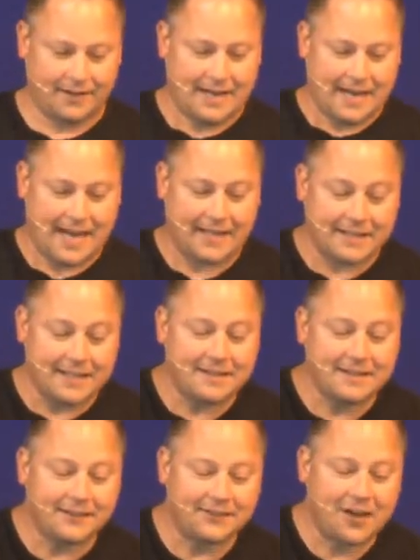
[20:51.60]
And in
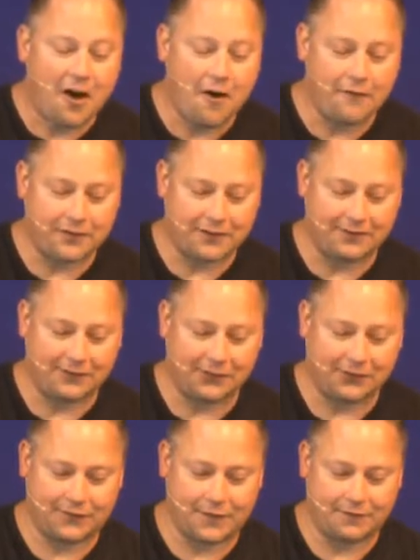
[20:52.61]
this confidence, verse
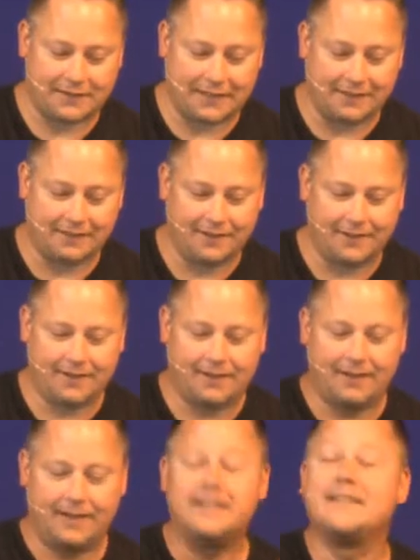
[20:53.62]
15,
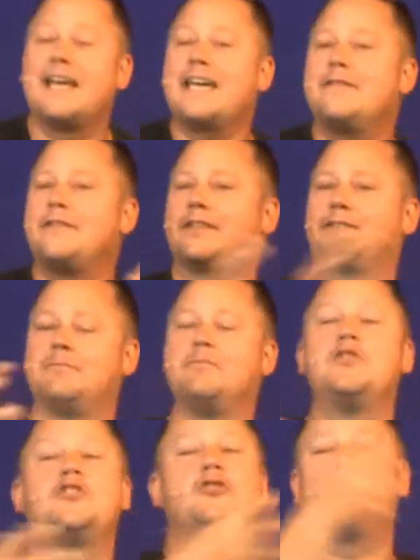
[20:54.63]
in light of this
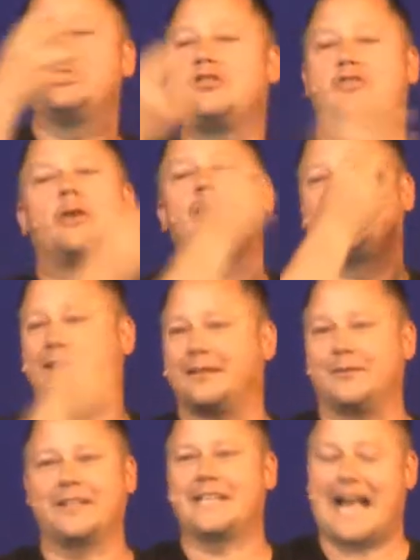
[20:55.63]
mutual rejoicing that
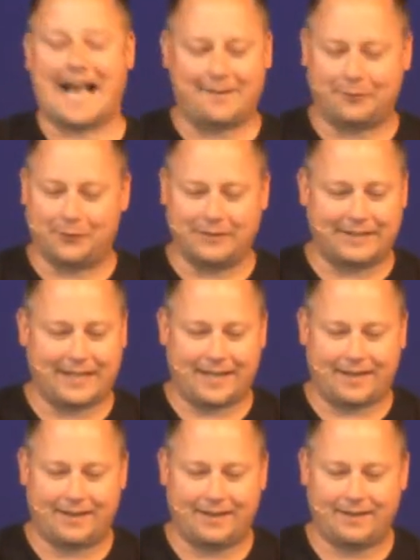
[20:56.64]
we're going to have one day,
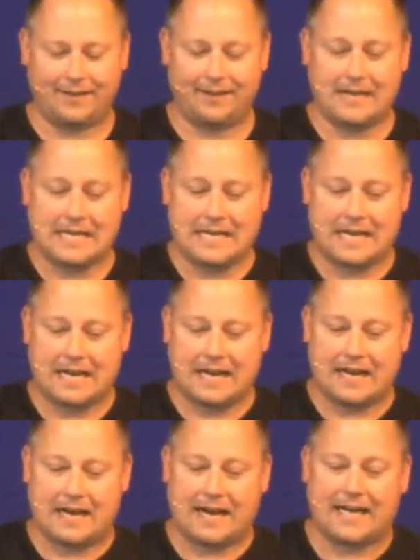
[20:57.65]

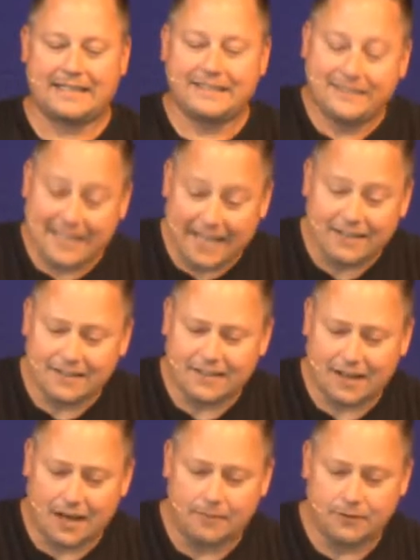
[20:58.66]
I intended to
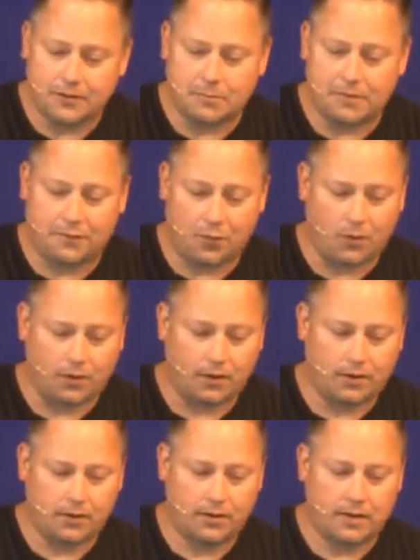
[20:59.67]
come to you before
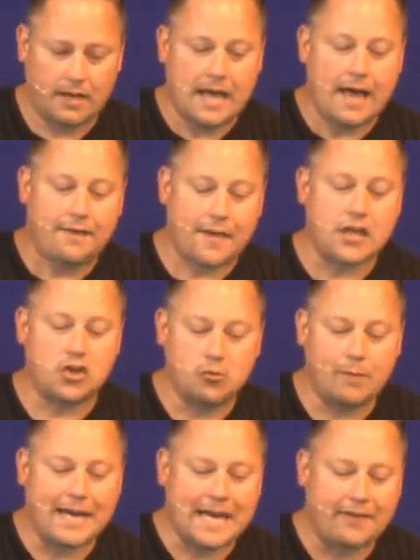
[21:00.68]
that you
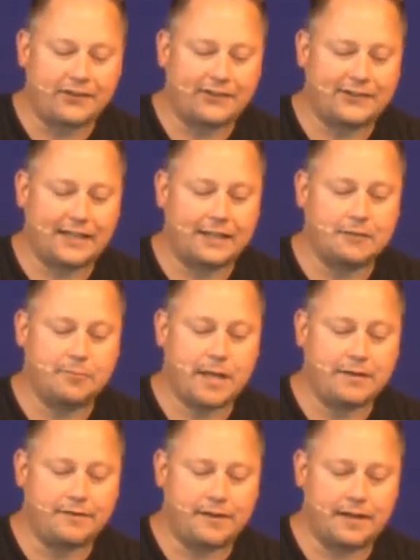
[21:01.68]
might have a second
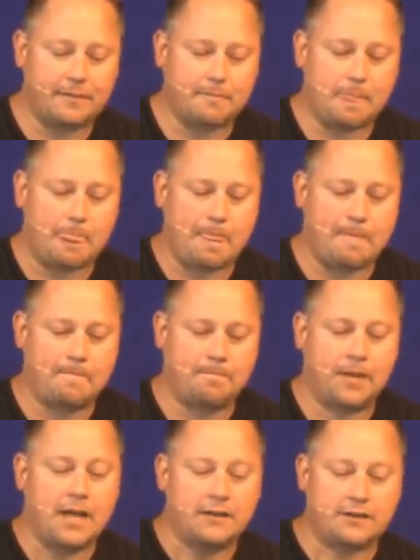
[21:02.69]
benefit to